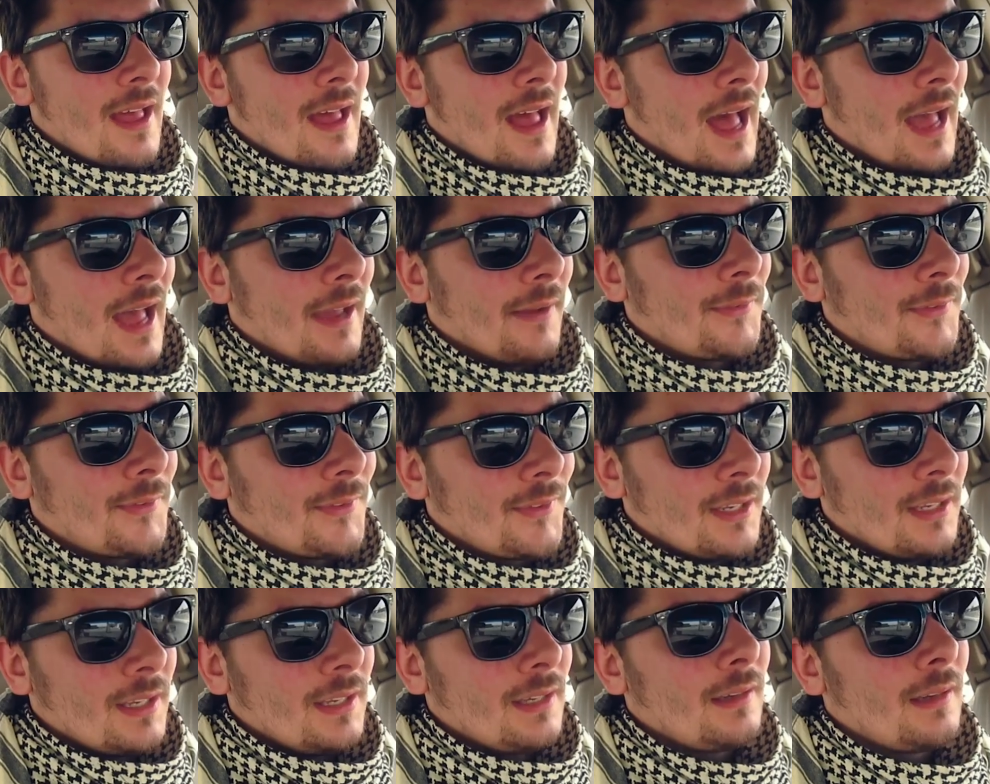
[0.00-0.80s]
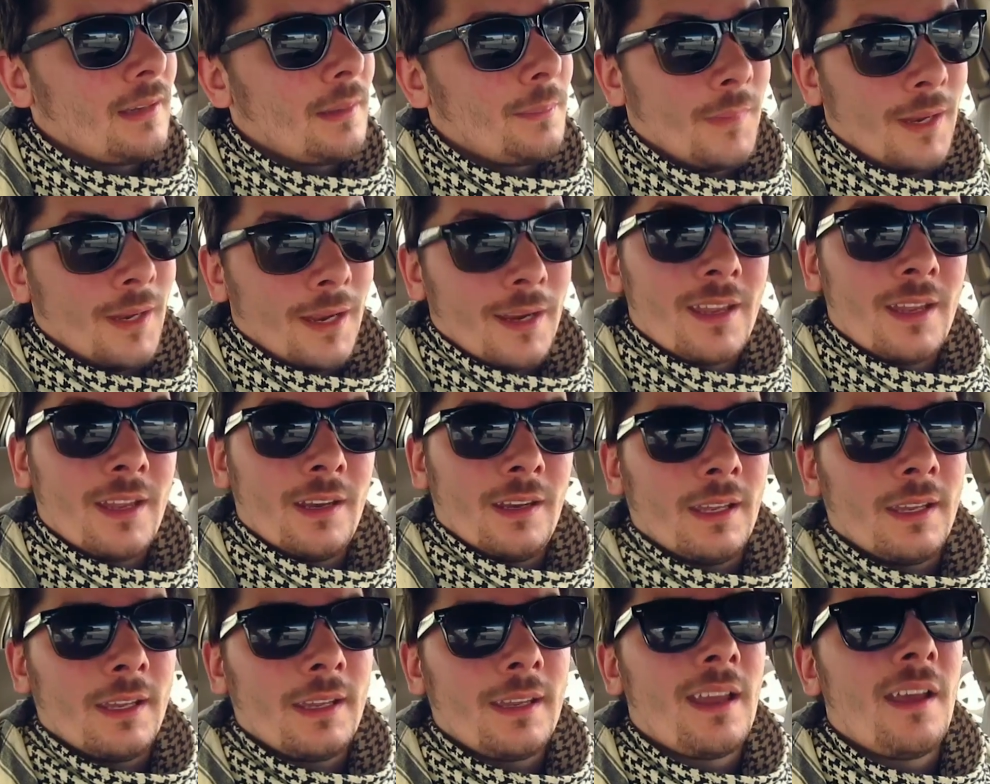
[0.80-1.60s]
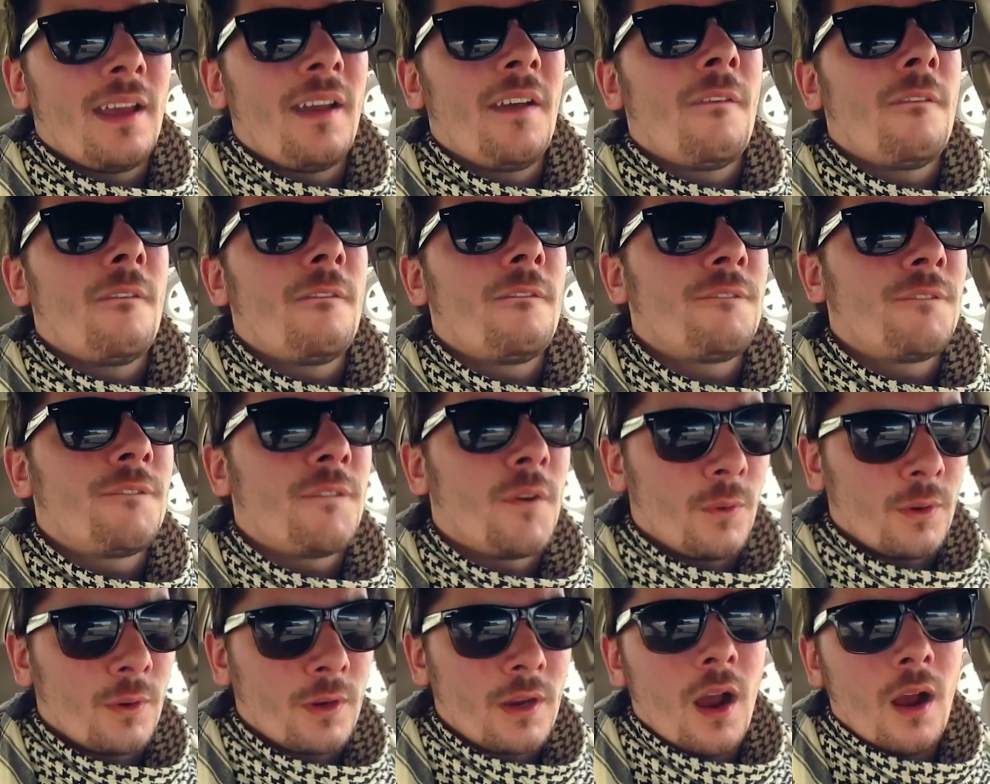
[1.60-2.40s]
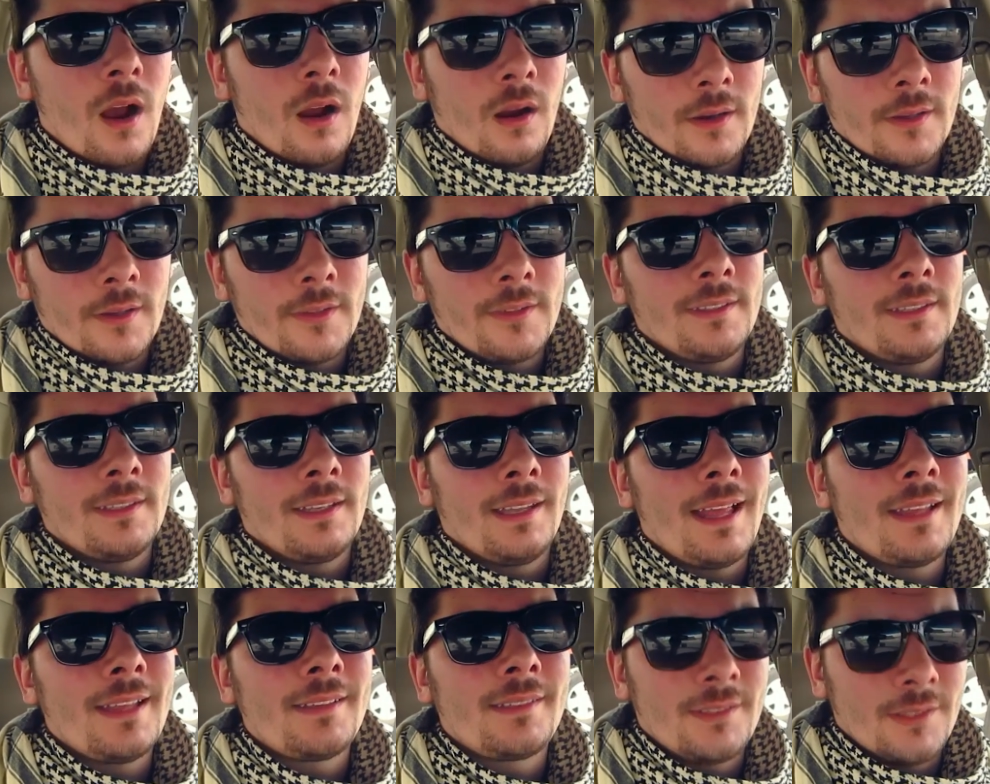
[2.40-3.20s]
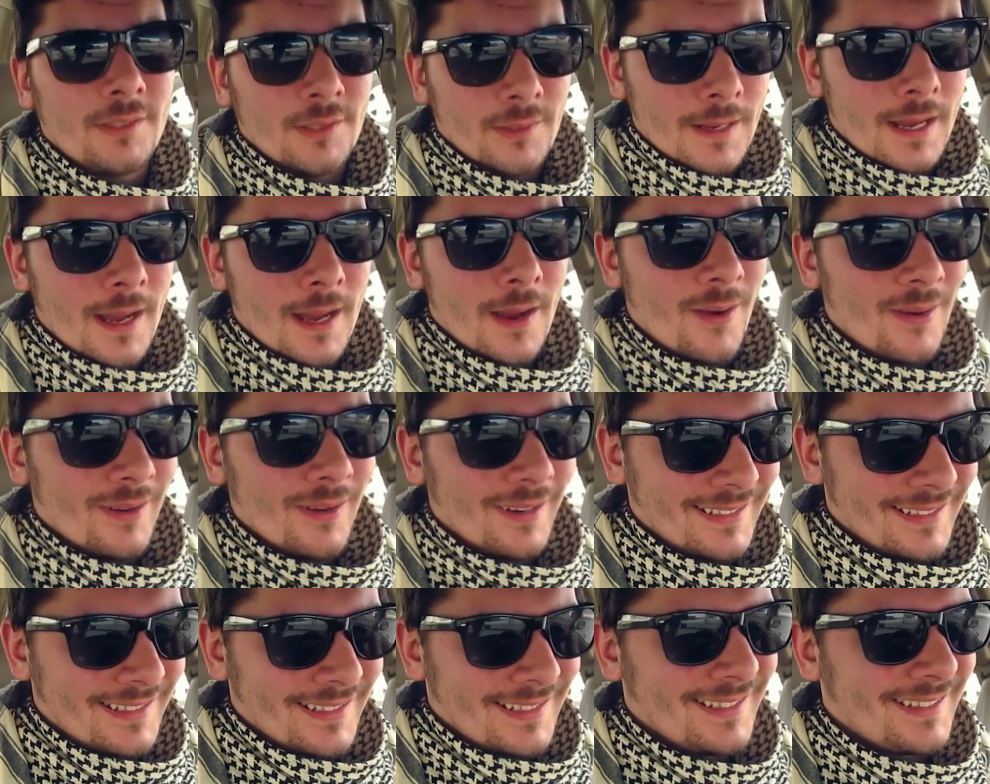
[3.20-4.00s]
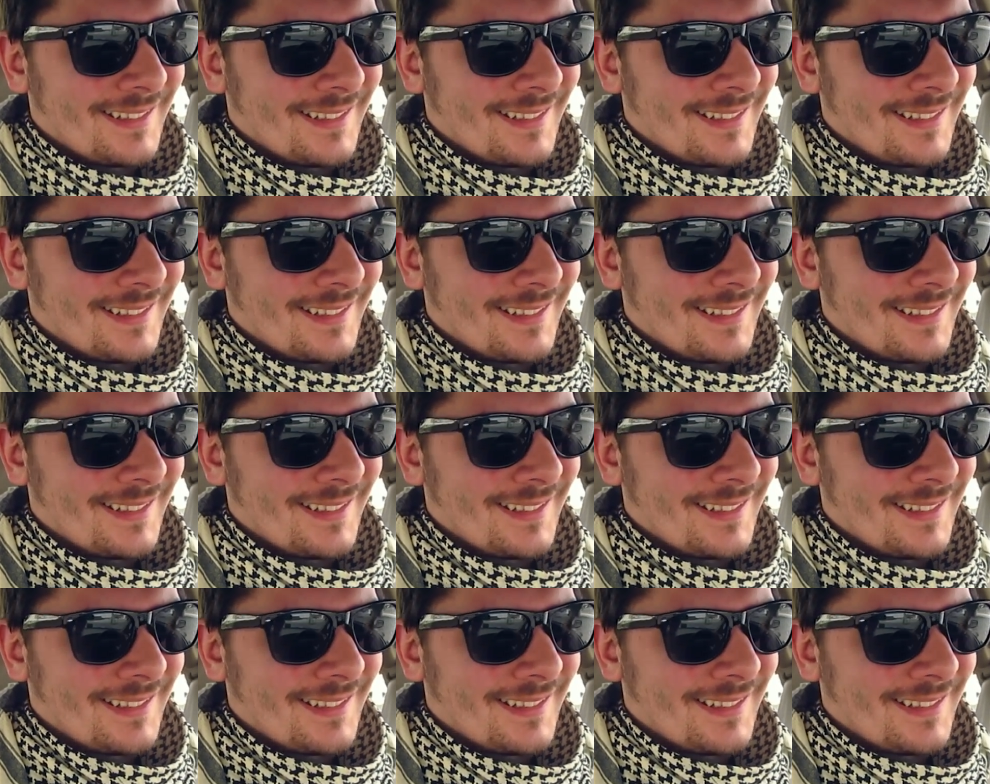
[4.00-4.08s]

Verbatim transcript: I've seen, I'm not kidding, 4 cars in the last 2 hours.